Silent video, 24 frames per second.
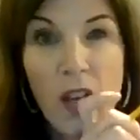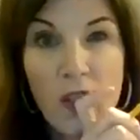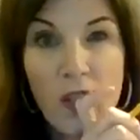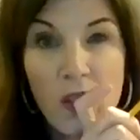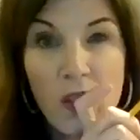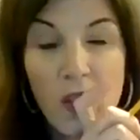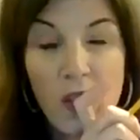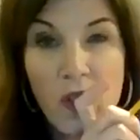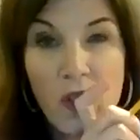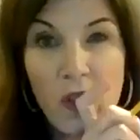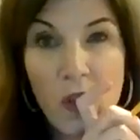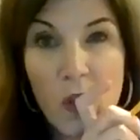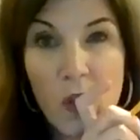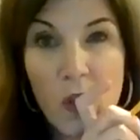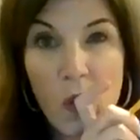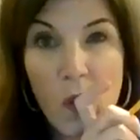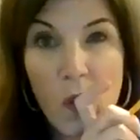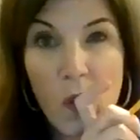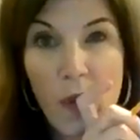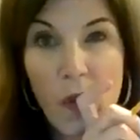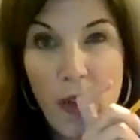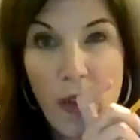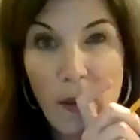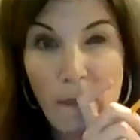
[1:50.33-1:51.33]
to
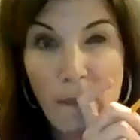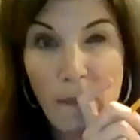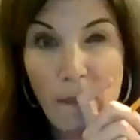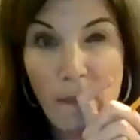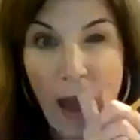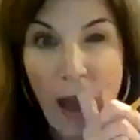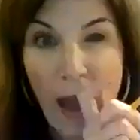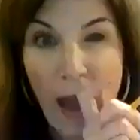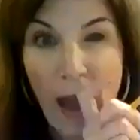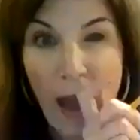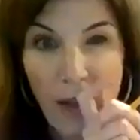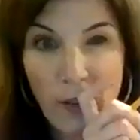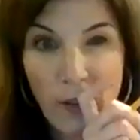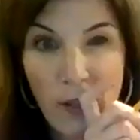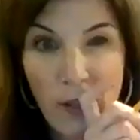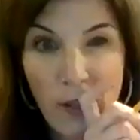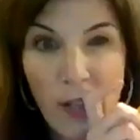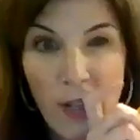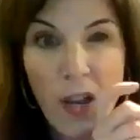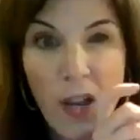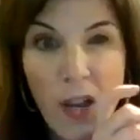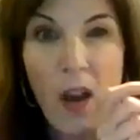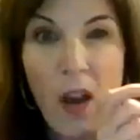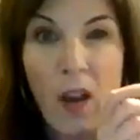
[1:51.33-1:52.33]
do the background.
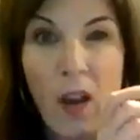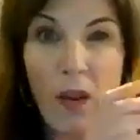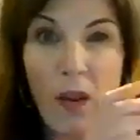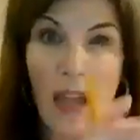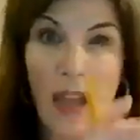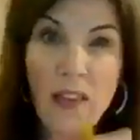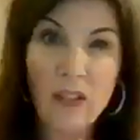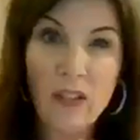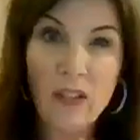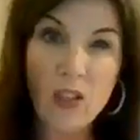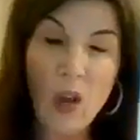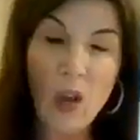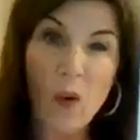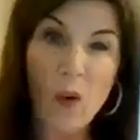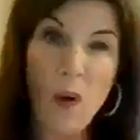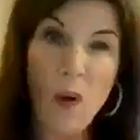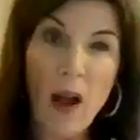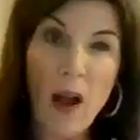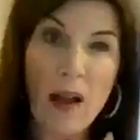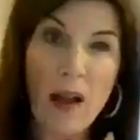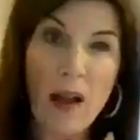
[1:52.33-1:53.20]
Okay, so